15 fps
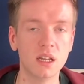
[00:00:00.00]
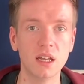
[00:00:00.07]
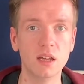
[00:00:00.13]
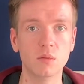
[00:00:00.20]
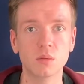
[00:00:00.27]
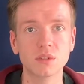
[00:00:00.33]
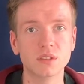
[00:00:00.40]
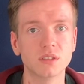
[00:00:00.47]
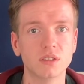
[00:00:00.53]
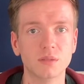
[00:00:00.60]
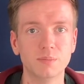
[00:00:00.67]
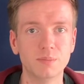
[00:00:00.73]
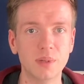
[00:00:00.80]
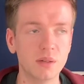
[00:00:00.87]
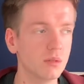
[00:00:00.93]
It wasn't to
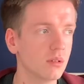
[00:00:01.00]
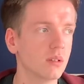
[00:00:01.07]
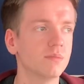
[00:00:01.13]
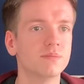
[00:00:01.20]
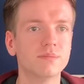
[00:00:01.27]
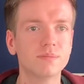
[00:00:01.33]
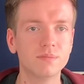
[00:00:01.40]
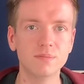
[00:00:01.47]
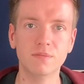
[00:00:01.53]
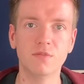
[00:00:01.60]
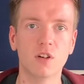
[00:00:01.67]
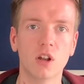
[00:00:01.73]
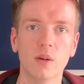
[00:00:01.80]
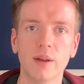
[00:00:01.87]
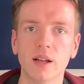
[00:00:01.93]
build a
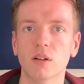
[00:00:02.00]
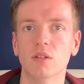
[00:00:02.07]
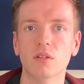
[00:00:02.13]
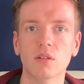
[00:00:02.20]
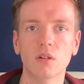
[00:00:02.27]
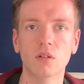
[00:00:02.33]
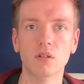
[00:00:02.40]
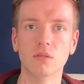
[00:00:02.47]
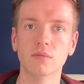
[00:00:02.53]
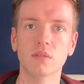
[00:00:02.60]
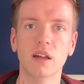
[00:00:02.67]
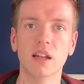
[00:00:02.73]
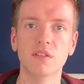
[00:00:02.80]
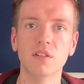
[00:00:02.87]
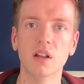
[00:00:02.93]
following or
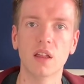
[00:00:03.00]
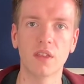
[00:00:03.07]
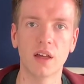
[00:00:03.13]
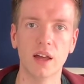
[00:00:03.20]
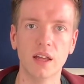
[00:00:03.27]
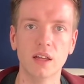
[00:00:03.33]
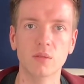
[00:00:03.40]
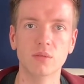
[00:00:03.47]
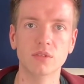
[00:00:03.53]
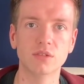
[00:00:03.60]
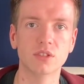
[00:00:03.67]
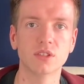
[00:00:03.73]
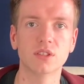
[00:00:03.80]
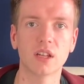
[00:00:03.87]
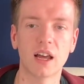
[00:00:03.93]
anything like that. It was
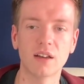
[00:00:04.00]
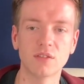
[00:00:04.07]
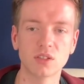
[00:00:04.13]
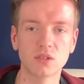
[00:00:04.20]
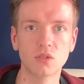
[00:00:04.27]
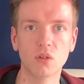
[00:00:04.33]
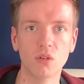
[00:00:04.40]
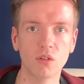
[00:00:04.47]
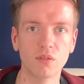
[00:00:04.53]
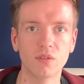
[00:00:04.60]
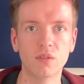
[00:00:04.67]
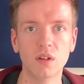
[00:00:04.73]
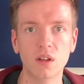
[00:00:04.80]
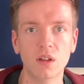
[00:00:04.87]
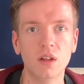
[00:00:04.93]
just to have a store
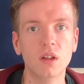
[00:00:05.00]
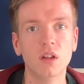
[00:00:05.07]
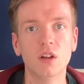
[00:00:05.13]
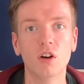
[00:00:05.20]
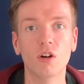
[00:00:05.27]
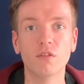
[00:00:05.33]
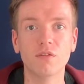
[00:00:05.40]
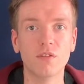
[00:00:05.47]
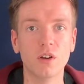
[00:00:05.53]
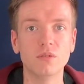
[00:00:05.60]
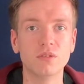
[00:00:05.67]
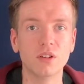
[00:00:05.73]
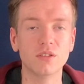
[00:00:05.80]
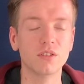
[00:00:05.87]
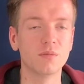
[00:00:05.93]
of
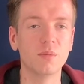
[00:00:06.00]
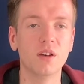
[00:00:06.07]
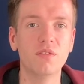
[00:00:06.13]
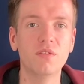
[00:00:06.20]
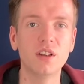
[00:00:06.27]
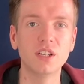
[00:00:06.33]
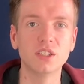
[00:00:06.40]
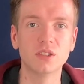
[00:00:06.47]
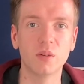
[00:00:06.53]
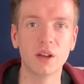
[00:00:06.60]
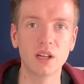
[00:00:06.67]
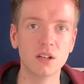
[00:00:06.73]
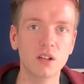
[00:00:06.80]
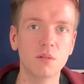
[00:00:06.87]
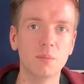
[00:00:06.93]
photos of my fish so I
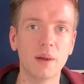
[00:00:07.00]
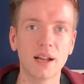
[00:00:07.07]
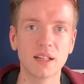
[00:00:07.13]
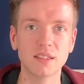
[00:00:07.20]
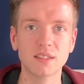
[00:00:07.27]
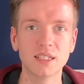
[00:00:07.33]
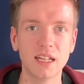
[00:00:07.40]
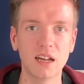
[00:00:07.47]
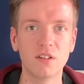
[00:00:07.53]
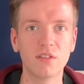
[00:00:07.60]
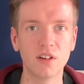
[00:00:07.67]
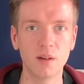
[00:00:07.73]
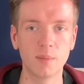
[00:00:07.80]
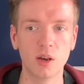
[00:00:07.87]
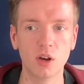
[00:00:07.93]
can look back and see how
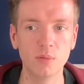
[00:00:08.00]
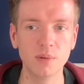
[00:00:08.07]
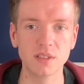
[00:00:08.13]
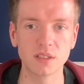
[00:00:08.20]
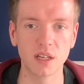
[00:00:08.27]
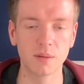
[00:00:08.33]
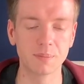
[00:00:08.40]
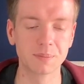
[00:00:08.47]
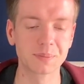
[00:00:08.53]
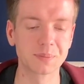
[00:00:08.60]
far my hobbies come.